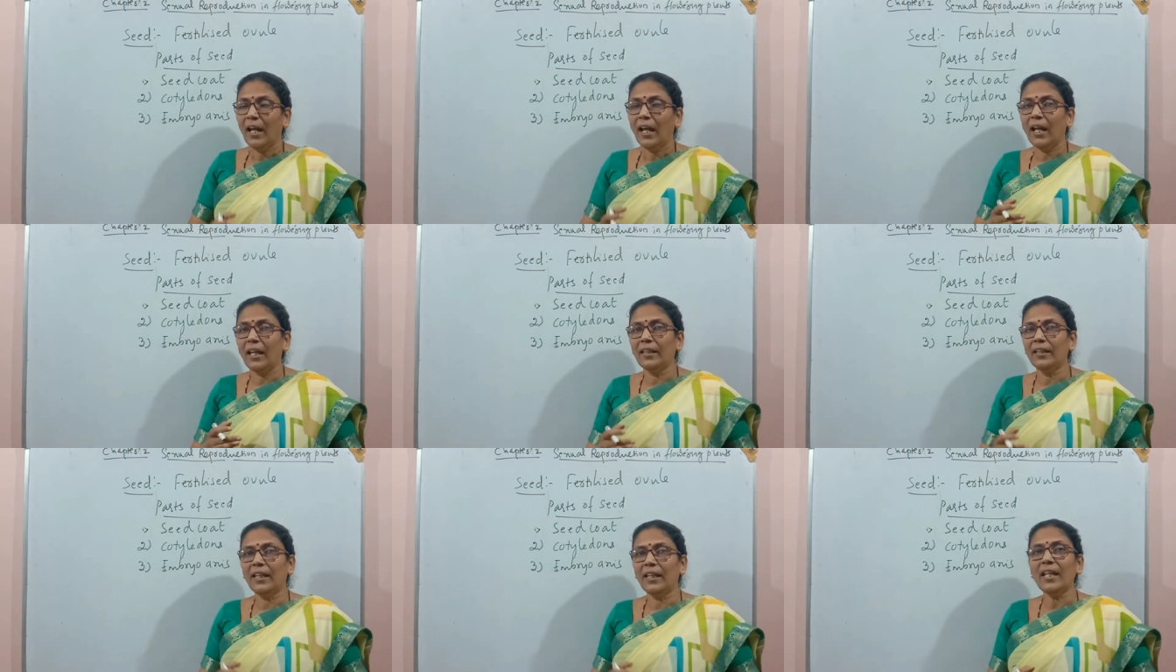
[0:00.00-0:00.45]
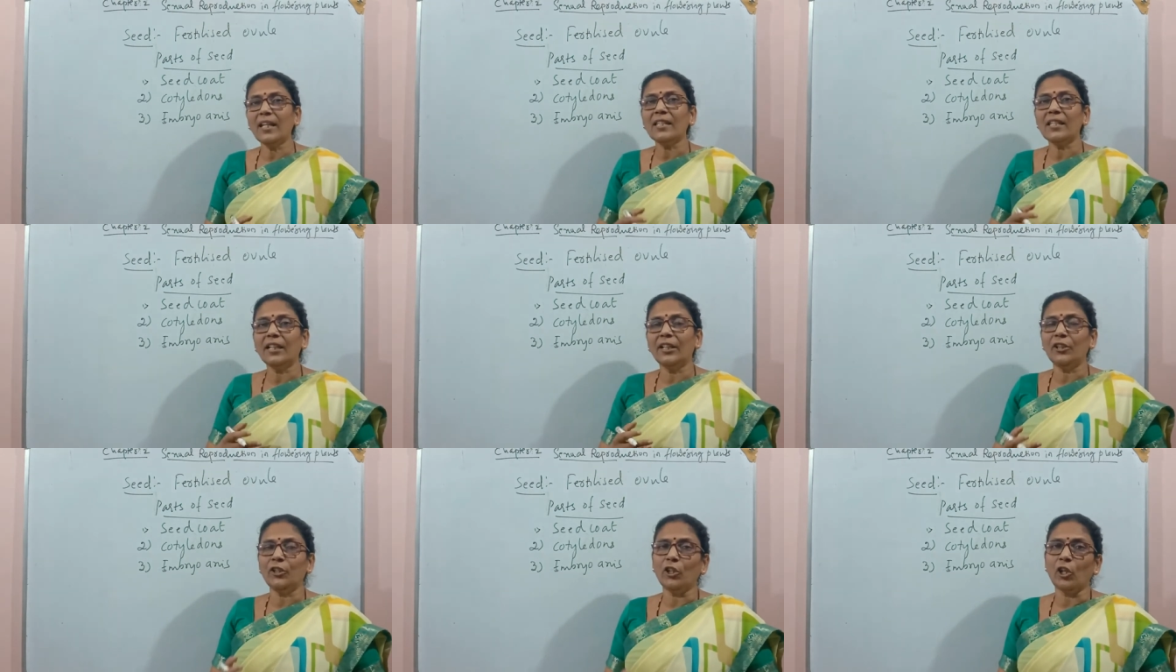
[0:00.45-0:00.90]
And
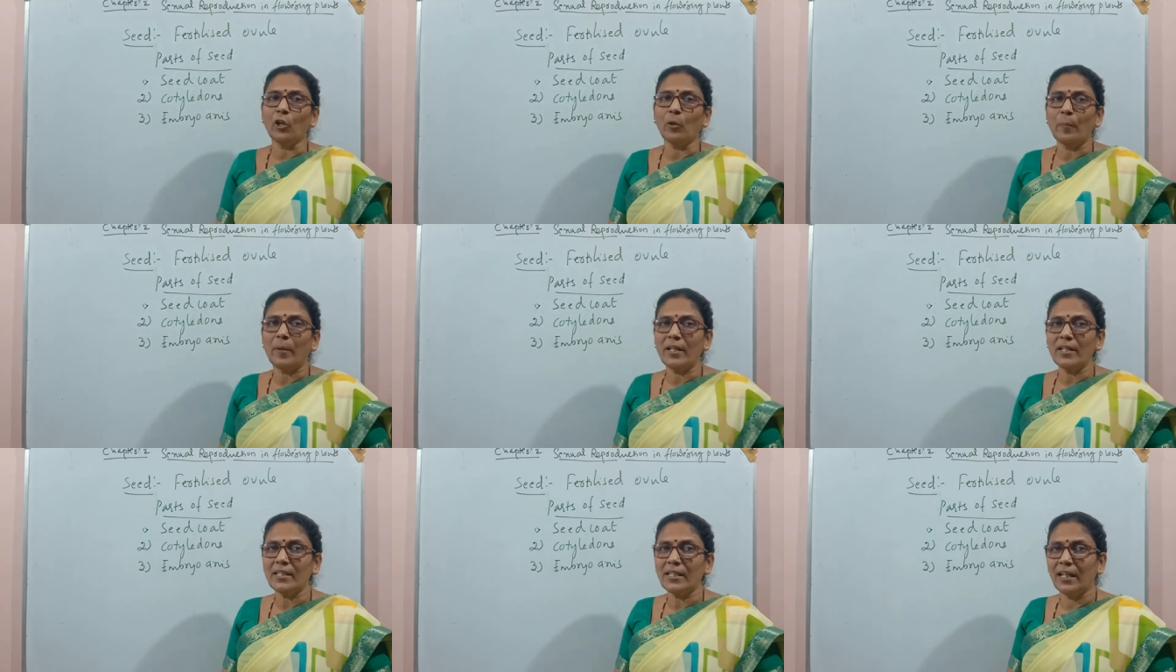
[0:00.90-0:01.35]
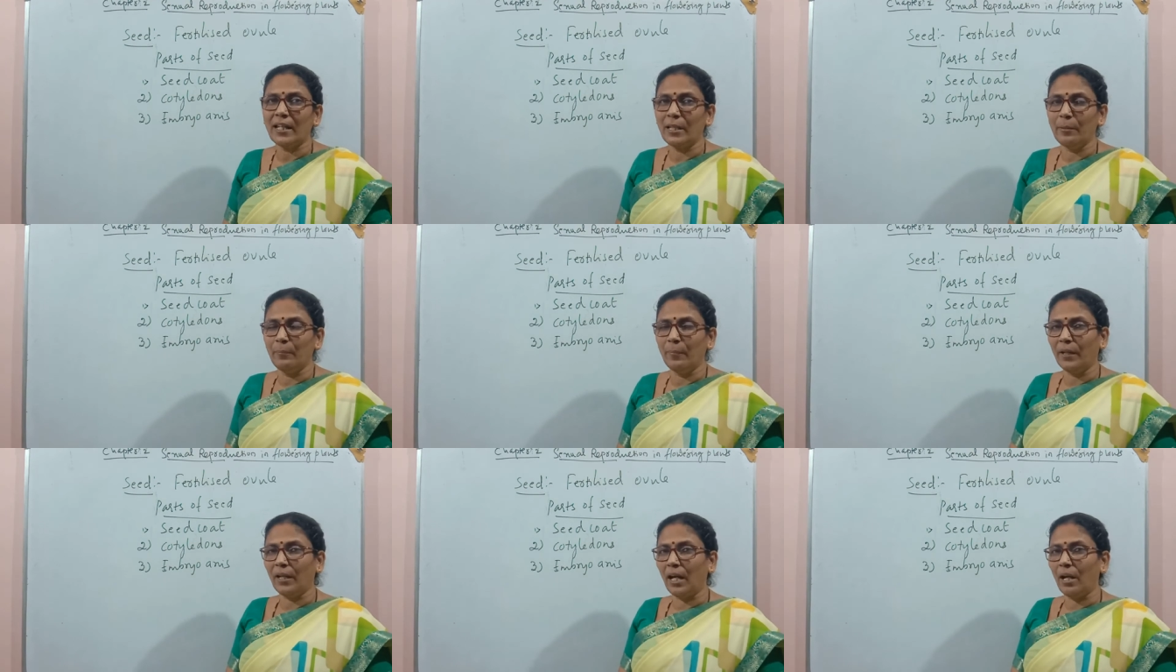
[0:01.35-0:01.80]
these integuments
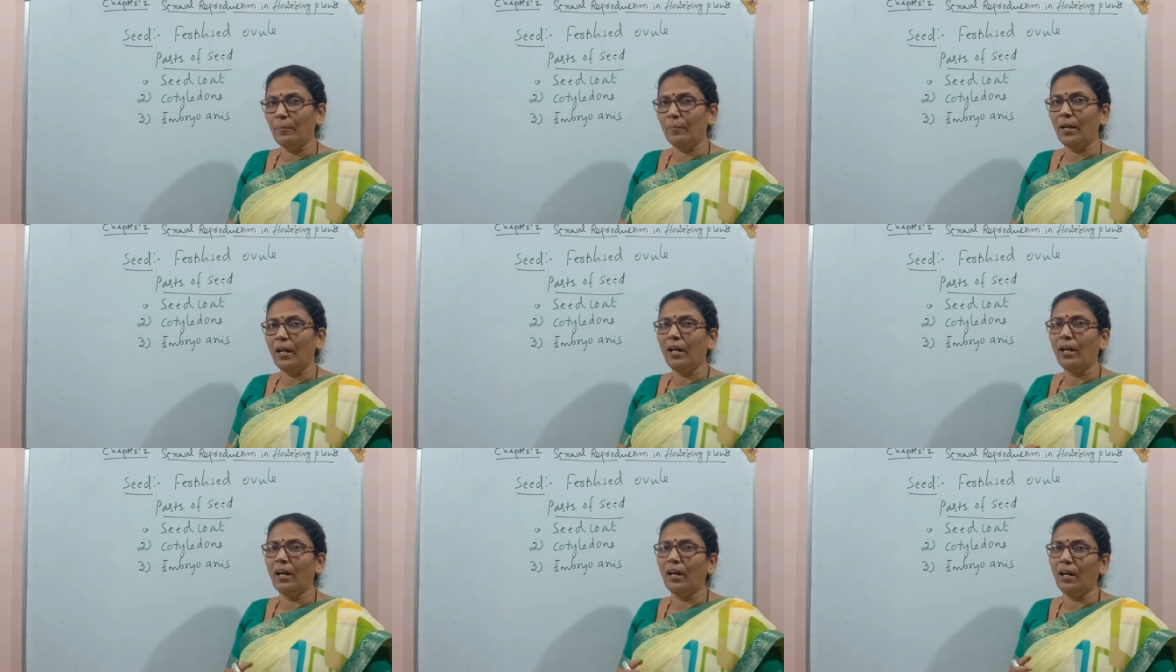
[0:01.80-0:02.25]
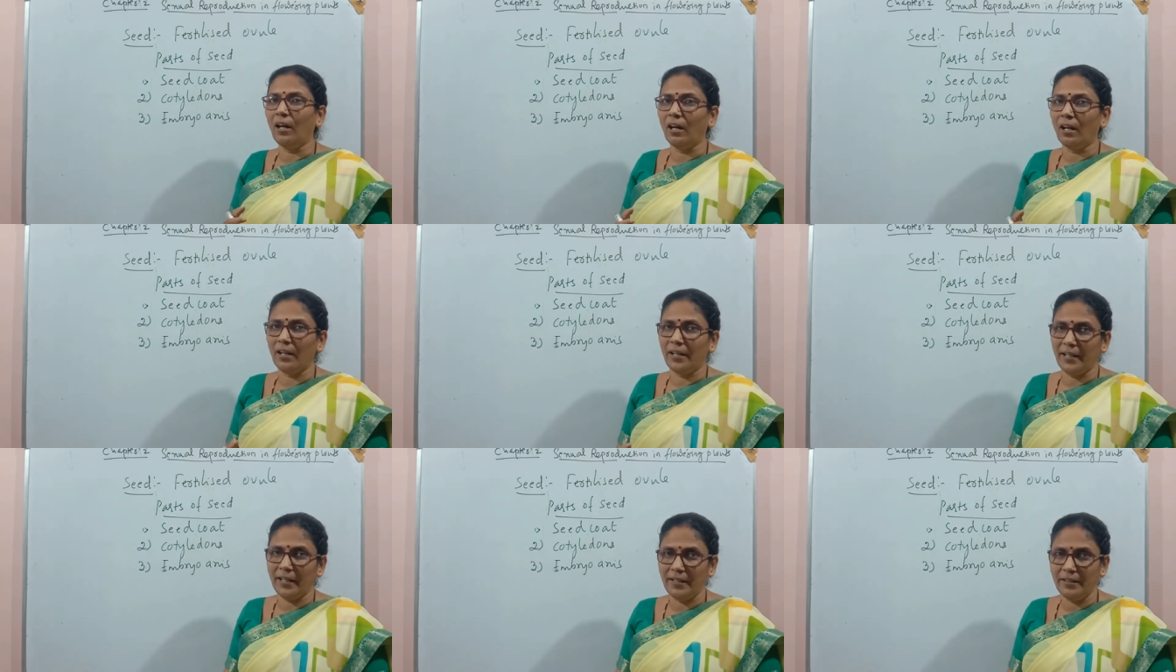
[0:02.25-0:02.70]
can become
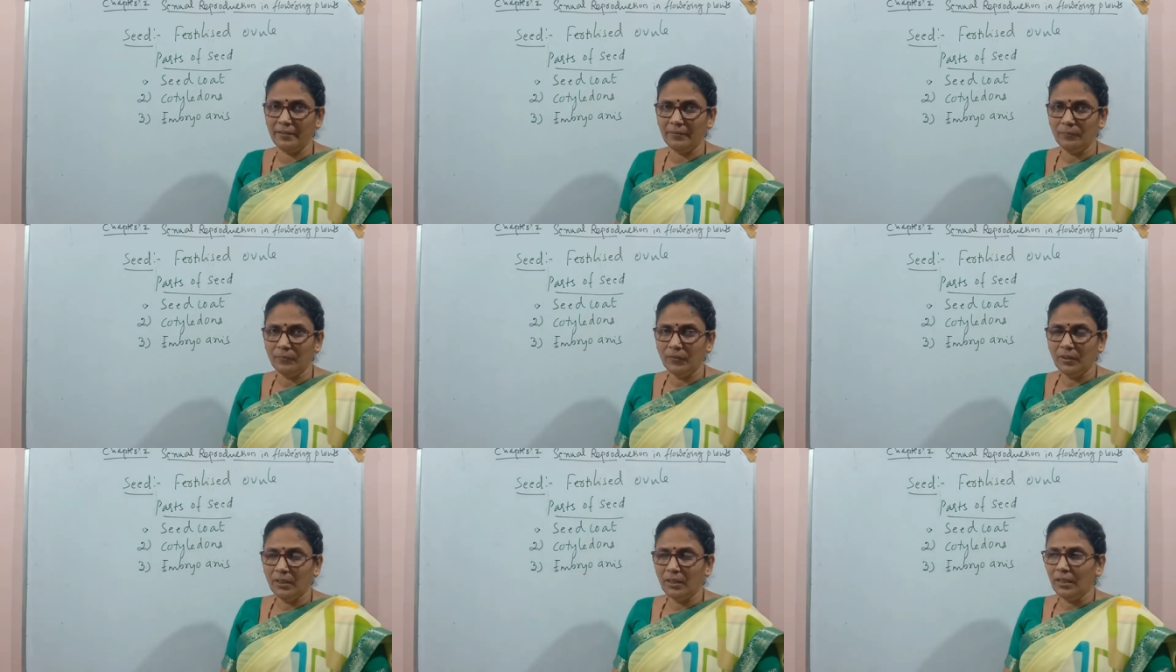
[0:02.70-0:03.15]
hardened.